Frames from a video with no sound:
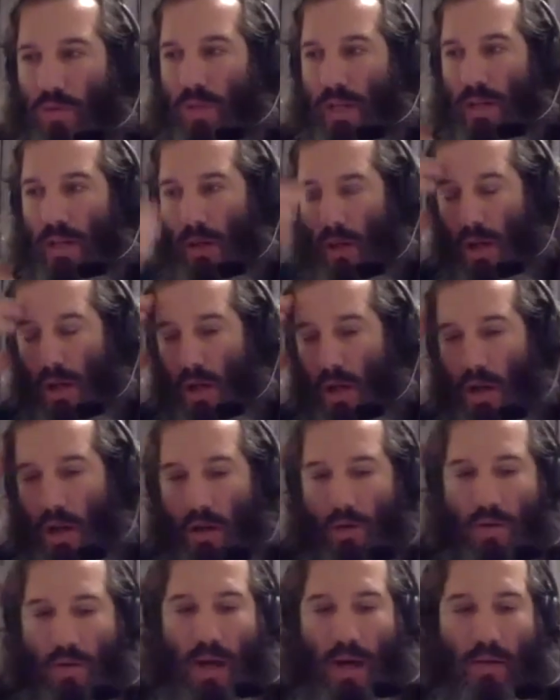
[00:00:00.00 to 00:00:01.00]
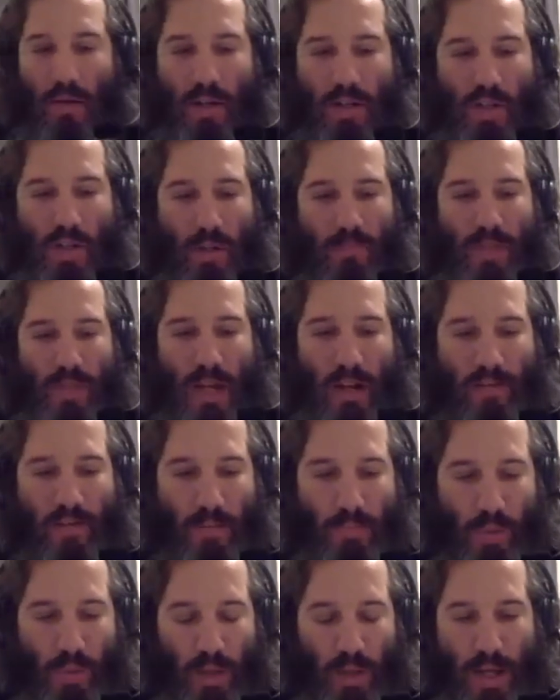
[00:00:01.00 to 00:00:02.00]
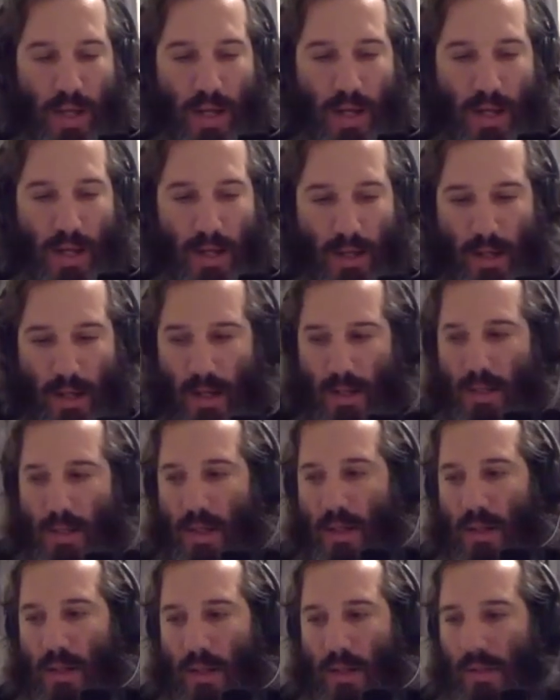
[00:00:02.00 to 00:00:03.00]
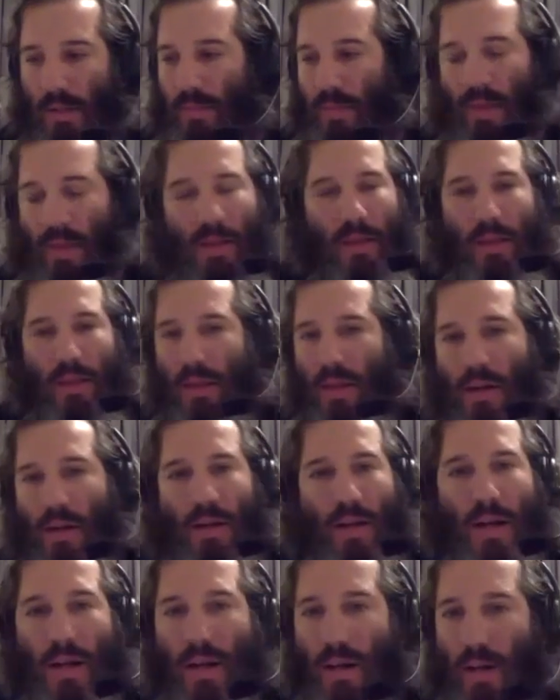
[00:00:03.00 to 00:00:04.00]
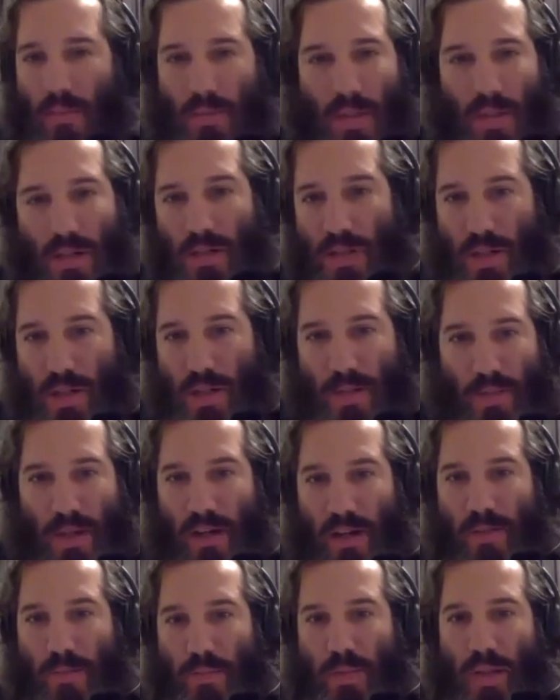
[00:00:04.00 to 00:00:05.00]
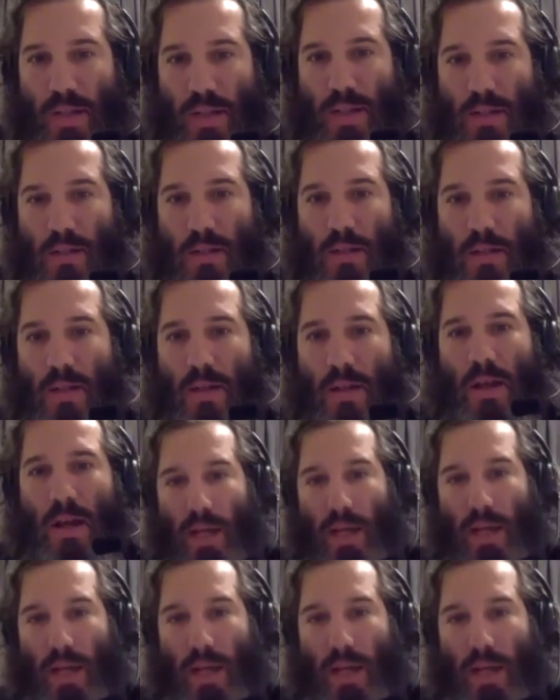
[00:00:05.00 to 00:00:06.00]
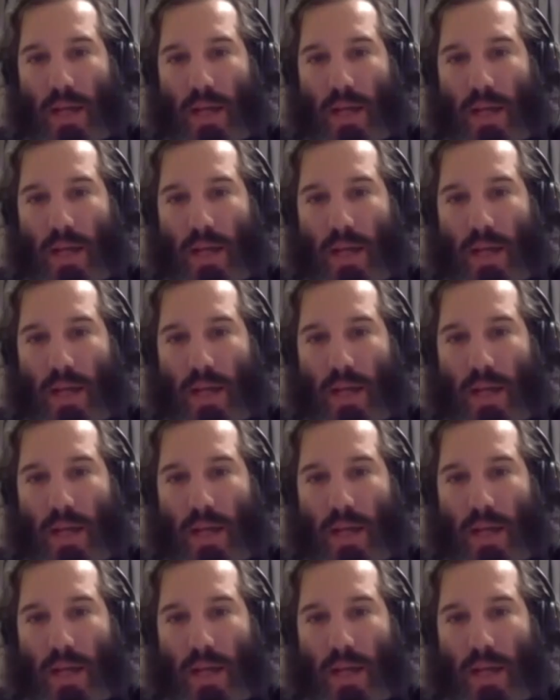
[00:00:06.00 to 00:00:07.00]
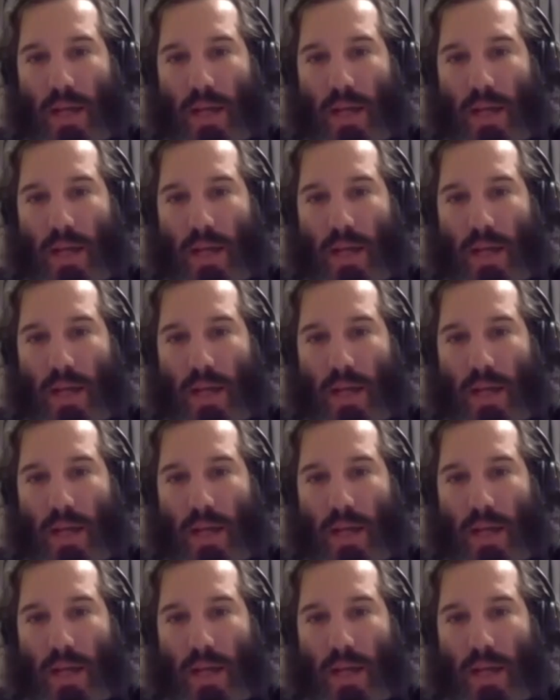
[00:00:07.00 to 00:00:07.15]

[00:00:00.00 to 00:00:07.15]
Like, oh, wow, I jumped out of a plane and I did all, they aren't hiring me to jump out of a plane. How am I bringing them value here?